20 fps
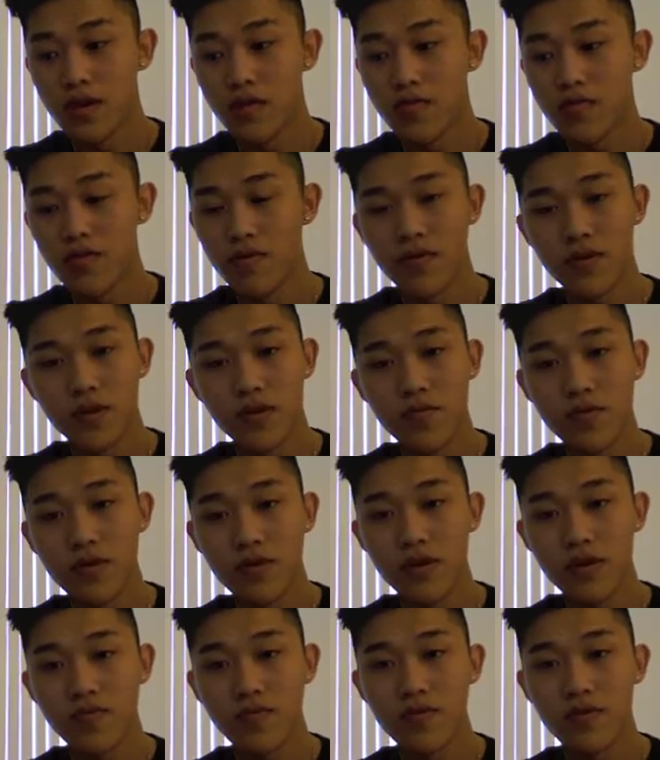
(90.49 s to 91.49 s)
But what's
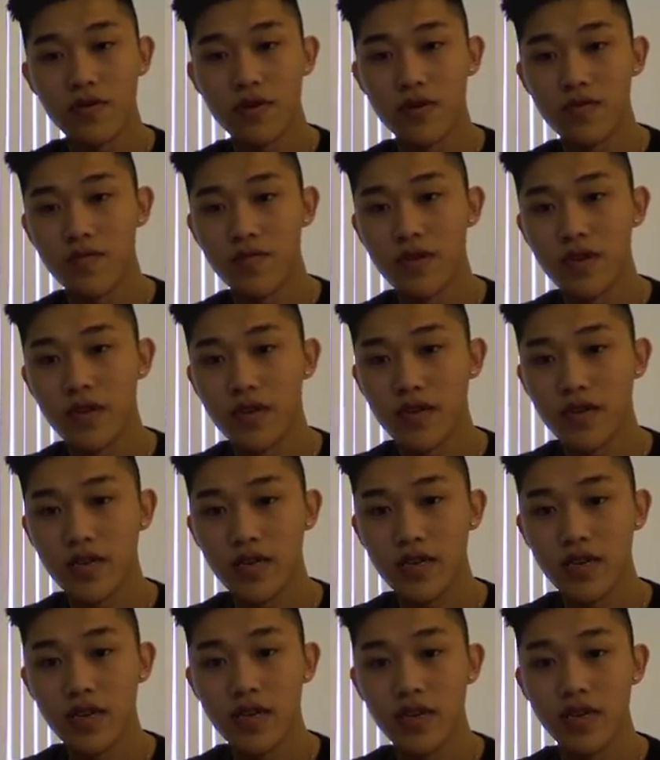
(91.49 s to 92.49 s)
really important in the deck
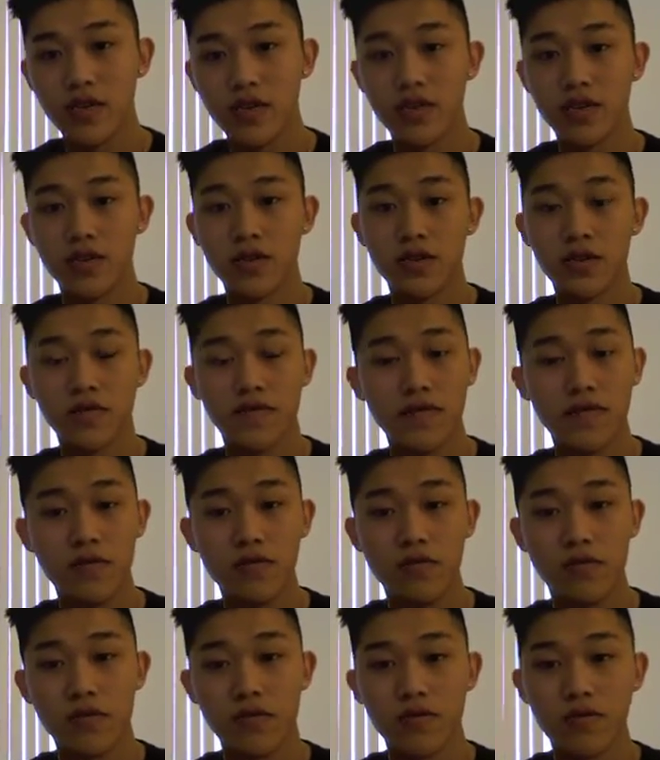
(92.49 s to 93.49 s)
is your
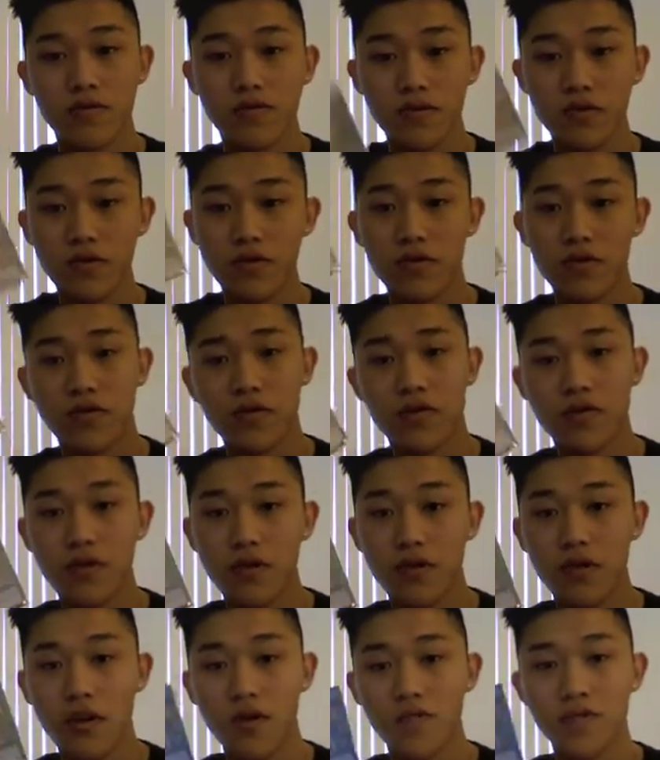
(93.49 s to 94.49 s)
field card,
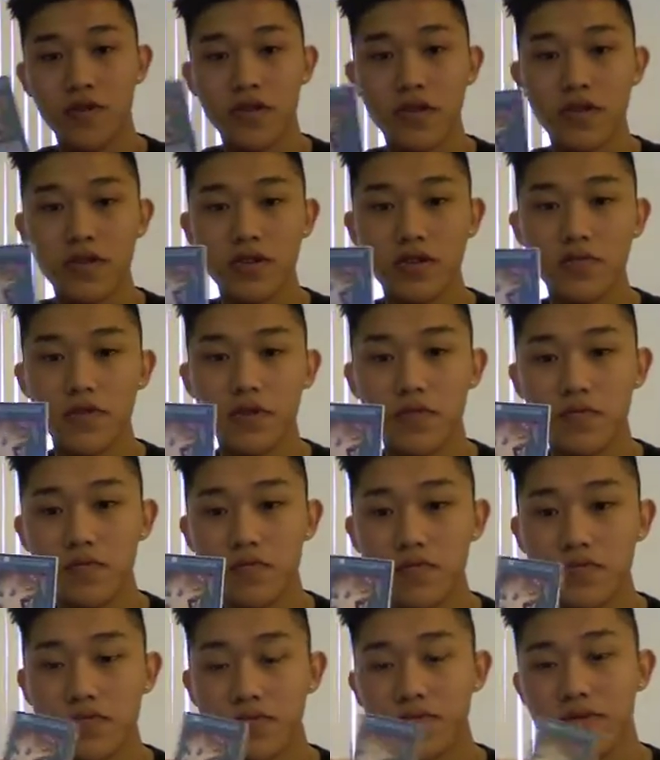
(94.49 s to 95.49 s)
Harpy's Hunting Ground.
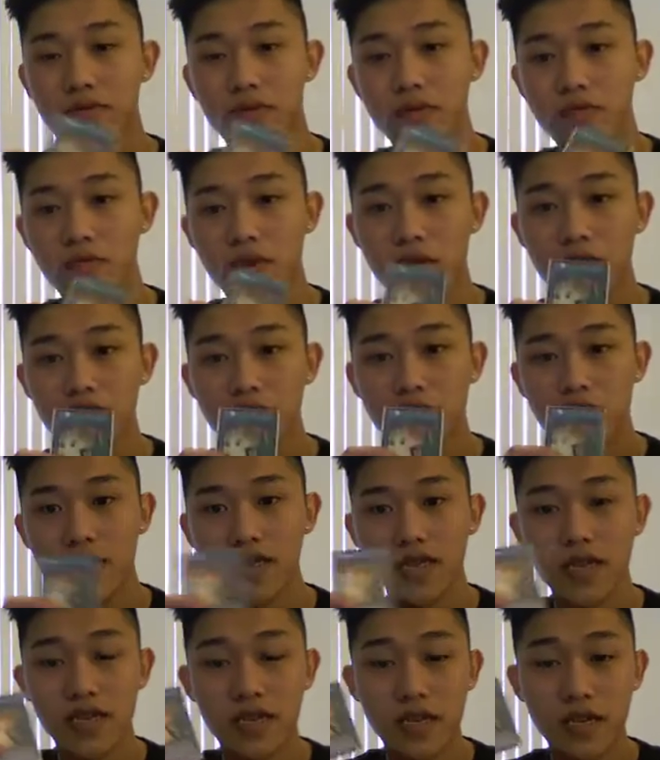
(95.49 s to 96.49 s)
Basically,
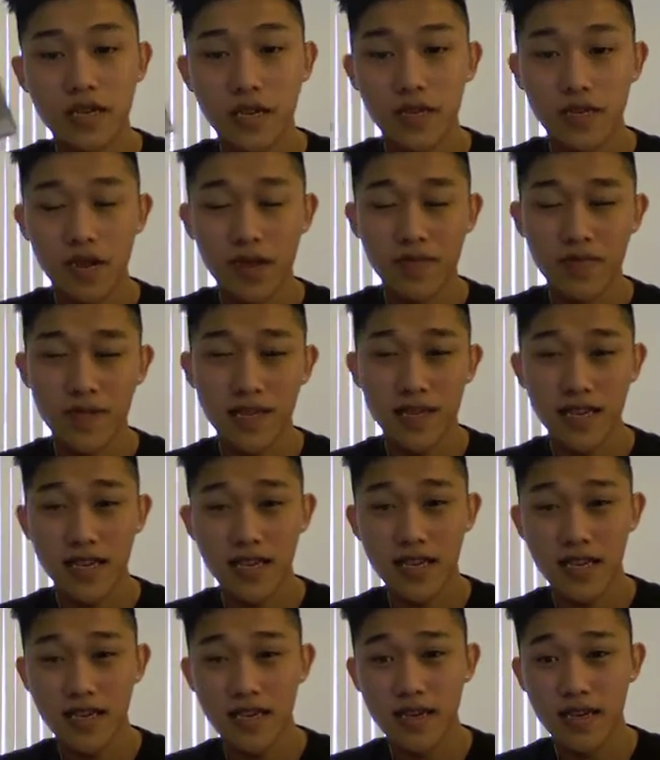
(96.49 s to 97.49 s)
this is your
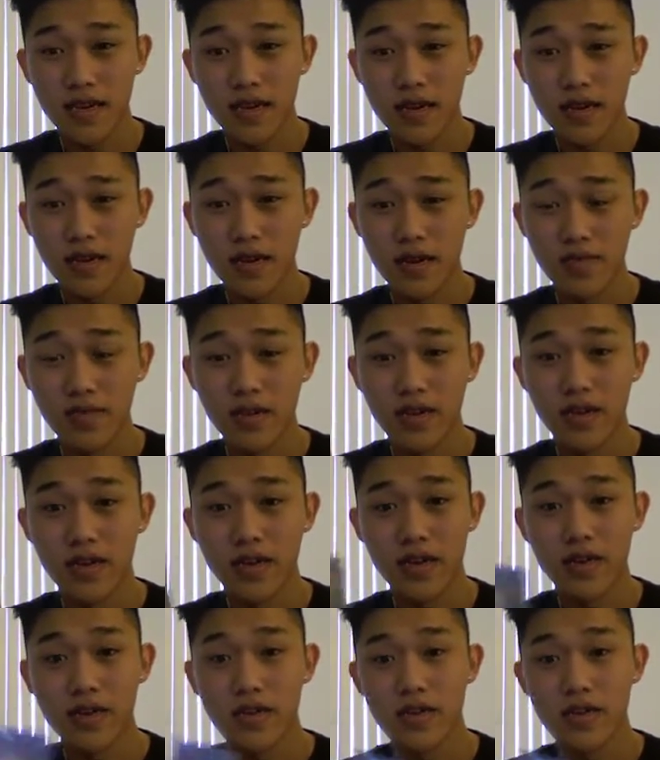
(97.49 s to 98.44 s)
MST of the deck.